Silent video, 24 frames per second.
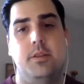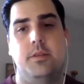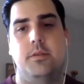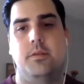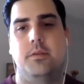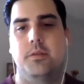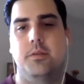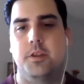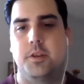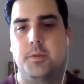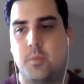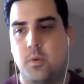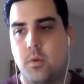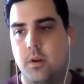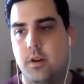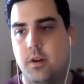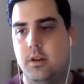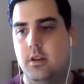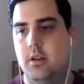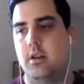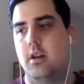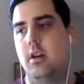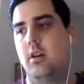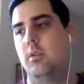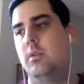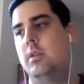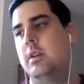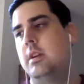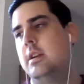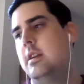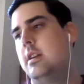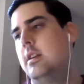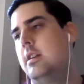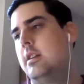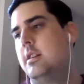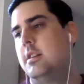So at this point,
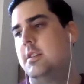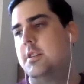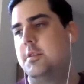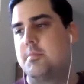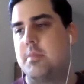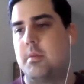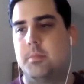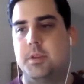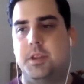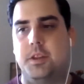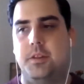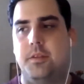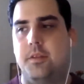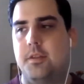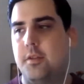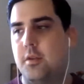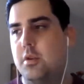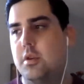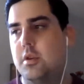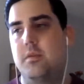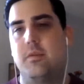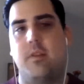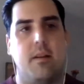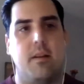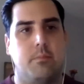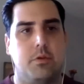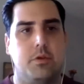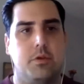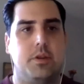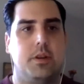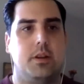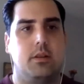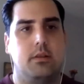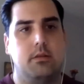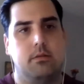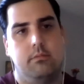it's probably a
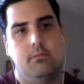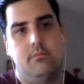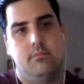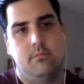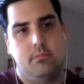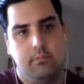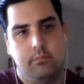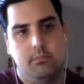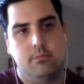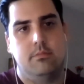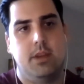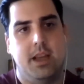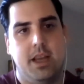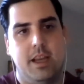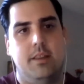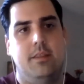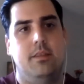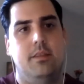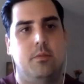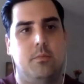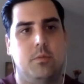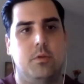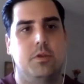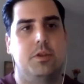35% hit that we're